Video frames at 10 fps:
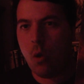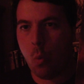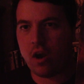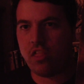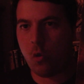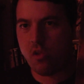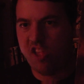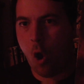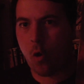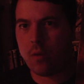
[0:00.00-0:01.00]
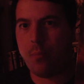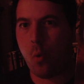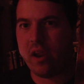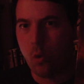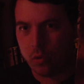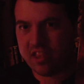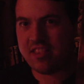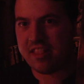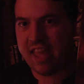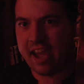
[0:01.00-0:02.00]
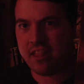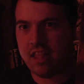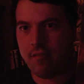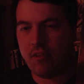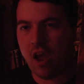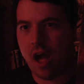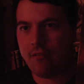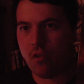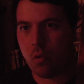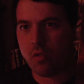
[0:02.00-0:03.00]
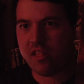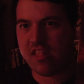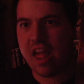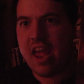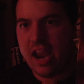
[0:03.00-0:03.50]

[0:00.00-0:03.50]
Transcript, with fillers: one of those hard-boiled detective novels.